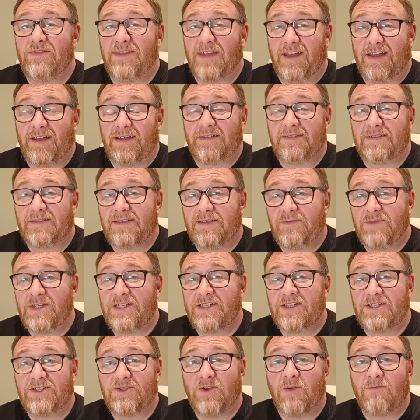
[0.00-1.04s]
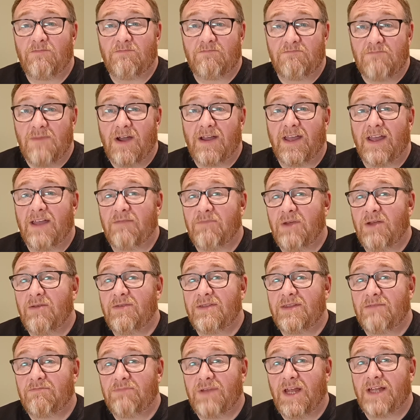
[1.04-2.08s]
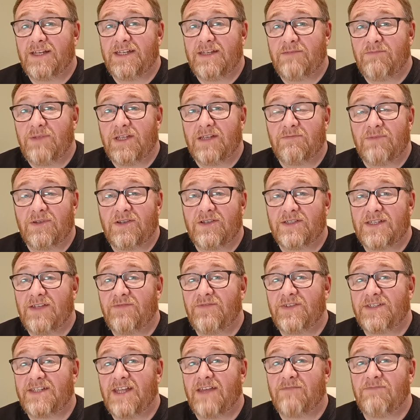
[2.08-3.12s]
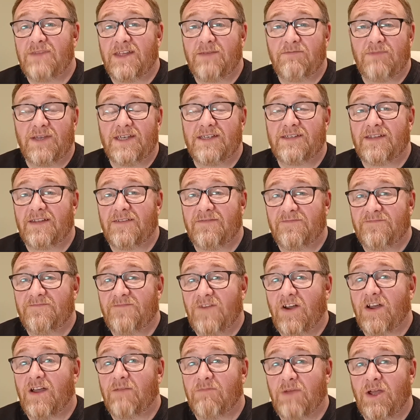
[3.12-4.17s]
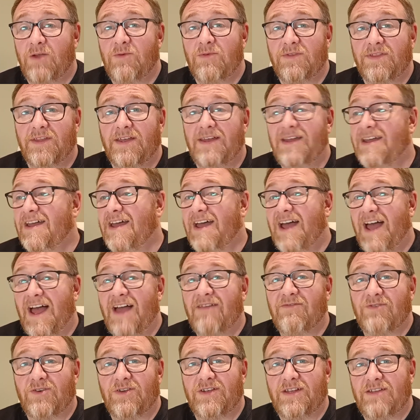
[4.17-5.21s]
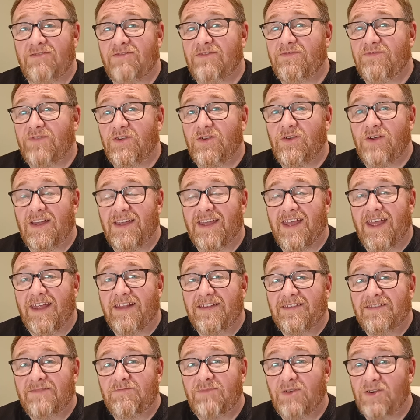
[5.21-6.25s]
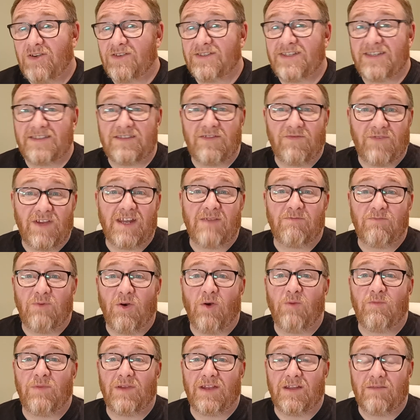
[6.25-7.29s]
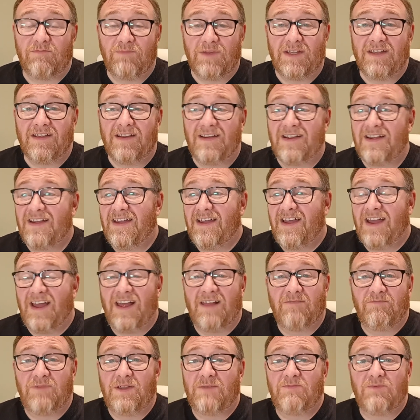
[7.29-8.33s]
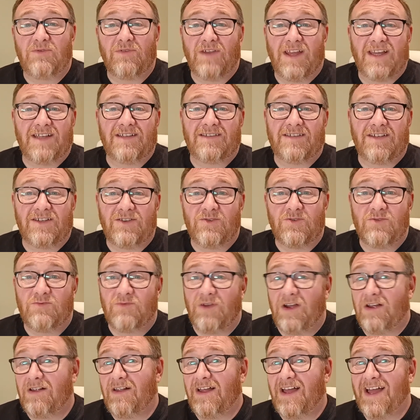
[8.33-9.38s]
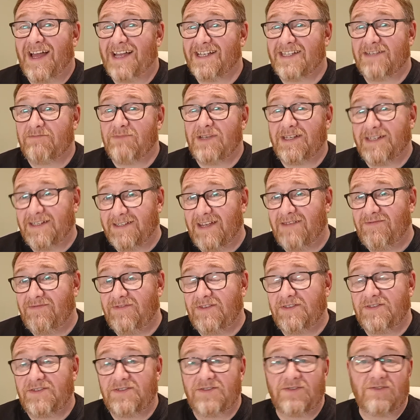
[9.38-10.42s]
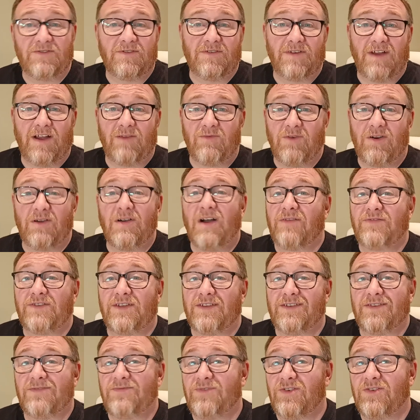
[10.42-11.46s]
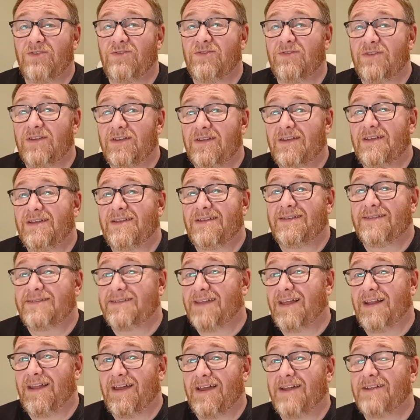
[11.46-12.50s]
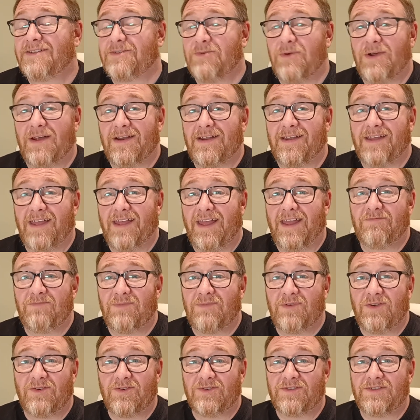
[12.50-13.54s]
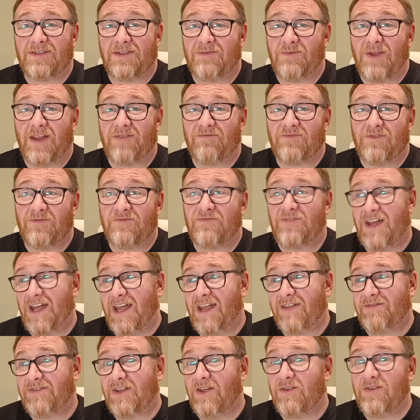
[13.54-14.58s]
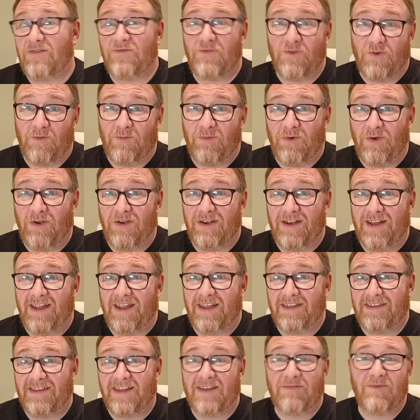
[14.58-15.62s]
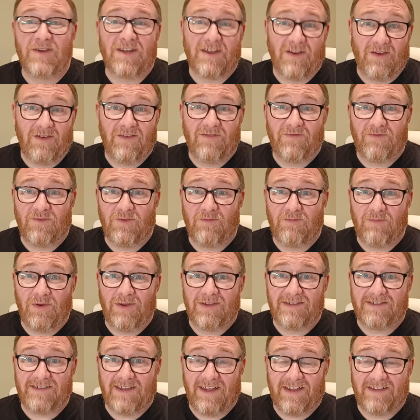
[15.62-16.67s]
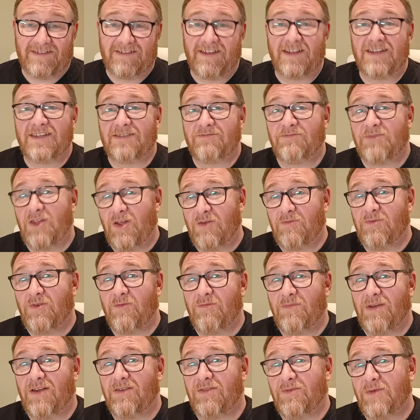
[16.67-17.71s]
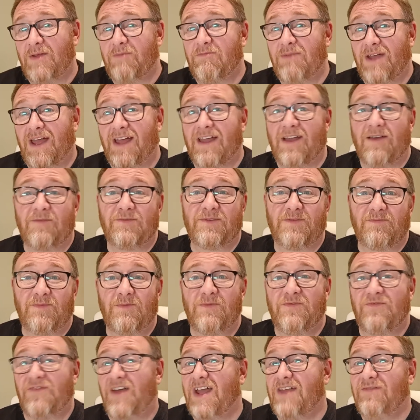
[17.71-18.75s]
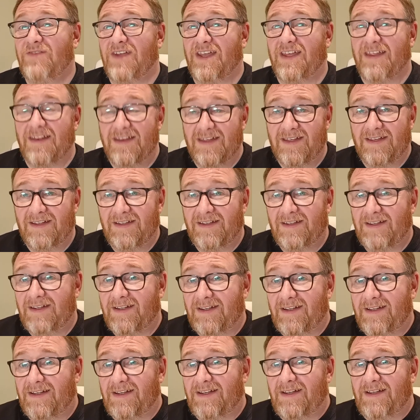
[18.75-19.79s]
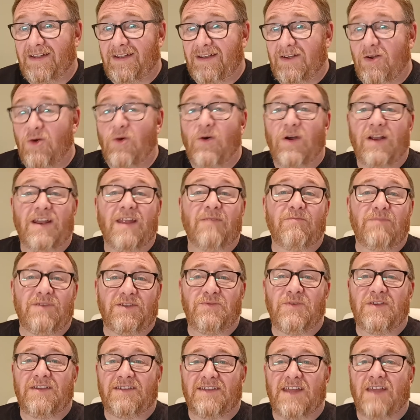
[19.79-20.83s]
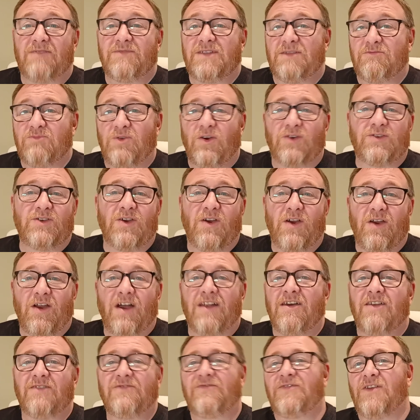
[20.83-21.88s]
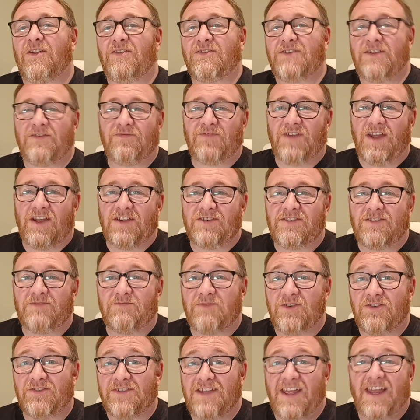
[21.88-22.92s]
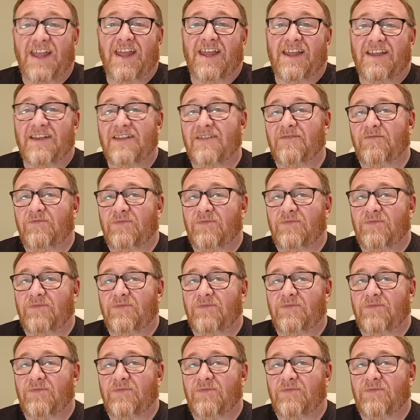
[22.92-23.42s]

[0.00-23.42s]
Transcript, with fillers: on that. I wish they'd stop mucking about with the bloody beer because every time they basically fuck about with it, I've got to review it again because it's a very popular beer and people like to know, well, has it made a difference? So I will have to review Stella Artois again because it went from 5 down to 4.8, then it went down to 4.6 and down by the way back up to 5 again. Oh, and in between times they brought out an unfiltered version because, hey,